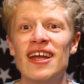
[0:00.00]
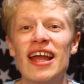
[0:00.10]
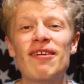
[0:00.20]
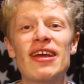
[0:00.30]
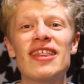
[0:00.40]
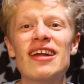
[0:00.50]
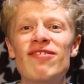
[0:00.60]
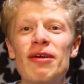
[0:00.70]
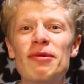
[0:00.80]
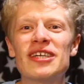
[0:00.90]
Anyway,
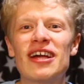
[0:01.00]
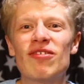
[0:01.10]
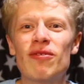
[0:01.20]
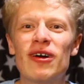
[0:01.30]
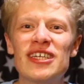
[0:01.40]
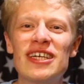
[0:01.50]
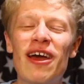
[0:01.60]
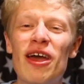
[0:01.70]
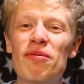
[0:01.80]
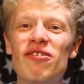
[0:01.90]
thanks very much guys for watching. I
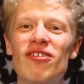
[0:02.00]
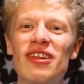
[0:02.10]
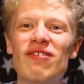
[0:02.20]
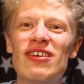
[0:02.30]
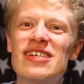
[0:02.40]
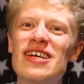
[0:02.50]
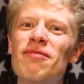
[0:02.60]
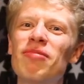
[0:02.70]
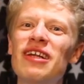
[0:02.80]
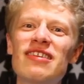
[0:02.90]
hope you enjoyed this
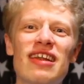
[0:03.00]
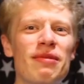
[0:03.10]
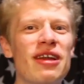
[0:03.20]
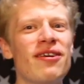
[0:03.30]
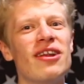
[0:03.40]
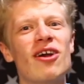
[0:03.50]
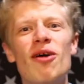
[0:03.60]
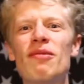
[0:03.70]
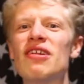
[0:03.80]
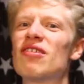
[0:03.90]
video. Please let me know in the
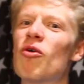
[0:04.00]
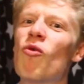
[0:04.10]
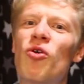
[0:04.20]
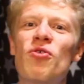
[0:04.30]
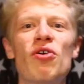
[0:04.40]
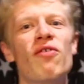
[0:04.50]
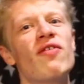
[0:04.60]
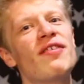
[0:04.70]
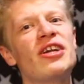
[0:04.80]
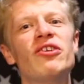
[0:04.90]
comments who your
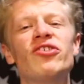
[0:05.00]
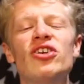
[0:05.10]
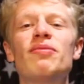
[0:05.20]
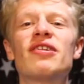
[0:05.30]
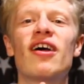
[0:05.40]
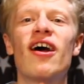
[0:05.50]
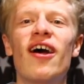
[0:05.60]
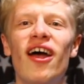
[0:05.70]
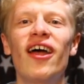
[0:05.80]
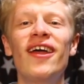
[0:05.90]
favourite YouTubers
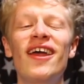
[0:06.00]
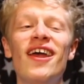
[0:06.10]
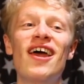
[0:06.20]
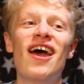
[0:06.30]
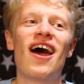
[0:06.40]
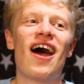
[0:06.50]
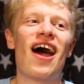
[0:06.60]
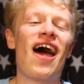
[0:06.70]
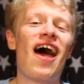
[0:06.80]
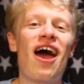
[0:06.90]
are.
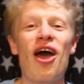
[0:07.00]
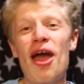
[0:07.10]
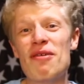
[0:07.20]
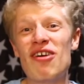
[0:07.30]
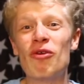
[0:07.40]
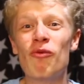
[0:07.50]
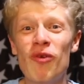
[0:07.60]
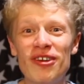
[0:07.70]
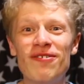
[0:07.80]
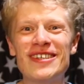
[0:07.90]
I hope you're on a
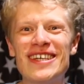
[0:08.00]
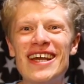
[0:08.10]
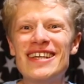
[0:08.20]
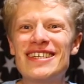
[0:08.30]
wonderful day.